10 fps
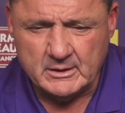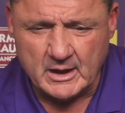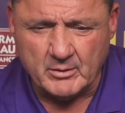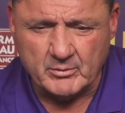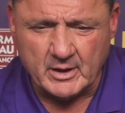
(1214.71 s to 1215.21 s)

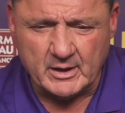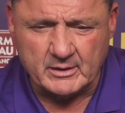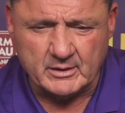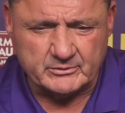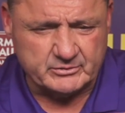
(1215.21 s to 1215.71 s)

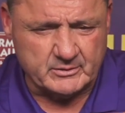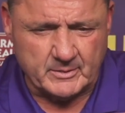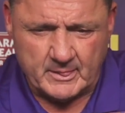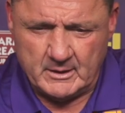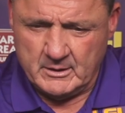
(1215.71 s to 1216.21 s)
And listen,
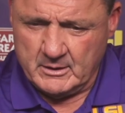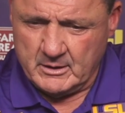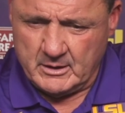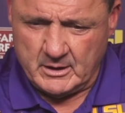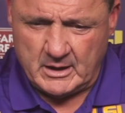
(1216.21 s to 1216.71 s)

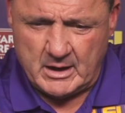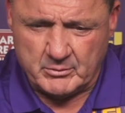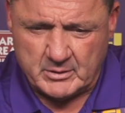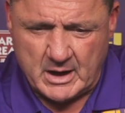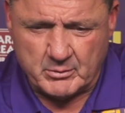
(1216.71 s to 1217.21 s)
I
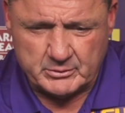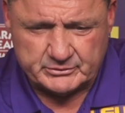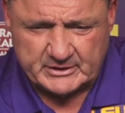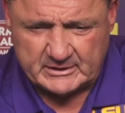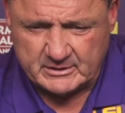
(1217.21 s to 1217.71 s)

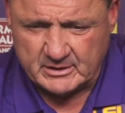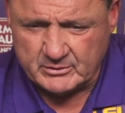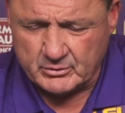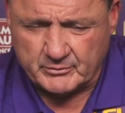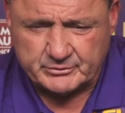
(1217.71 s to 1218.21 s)
was at the
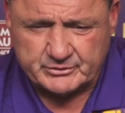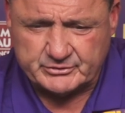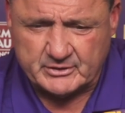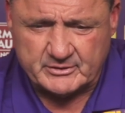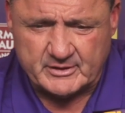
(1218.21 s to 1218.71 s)
University of
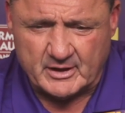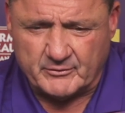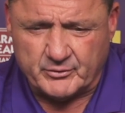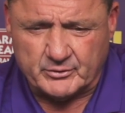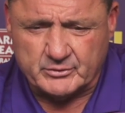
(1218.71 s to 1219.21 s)
Southern
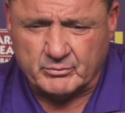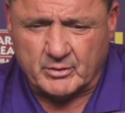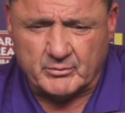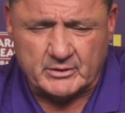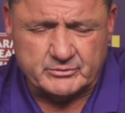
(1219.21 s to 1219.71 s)
California
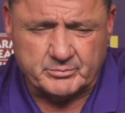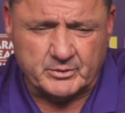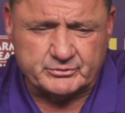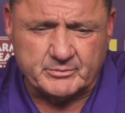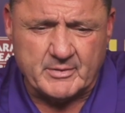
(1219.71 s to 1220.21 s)
where Reggie
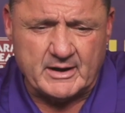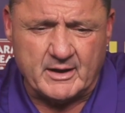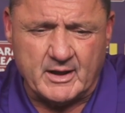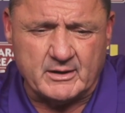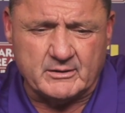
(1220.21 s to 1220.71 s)
Bush and Matt
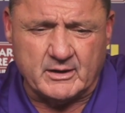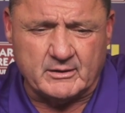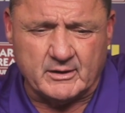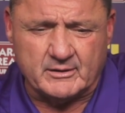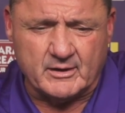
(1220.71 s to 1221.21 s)
Leinart
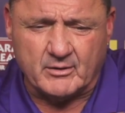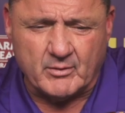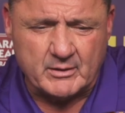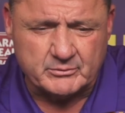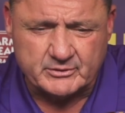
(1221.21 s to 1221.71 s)
and Lindell
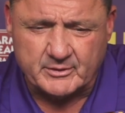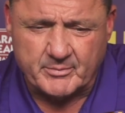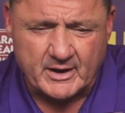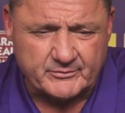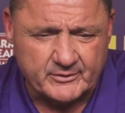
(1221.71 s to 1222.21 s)
White was in the
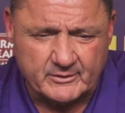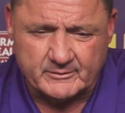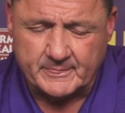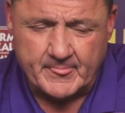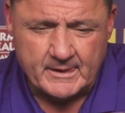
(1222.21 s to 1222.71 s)
backfield, and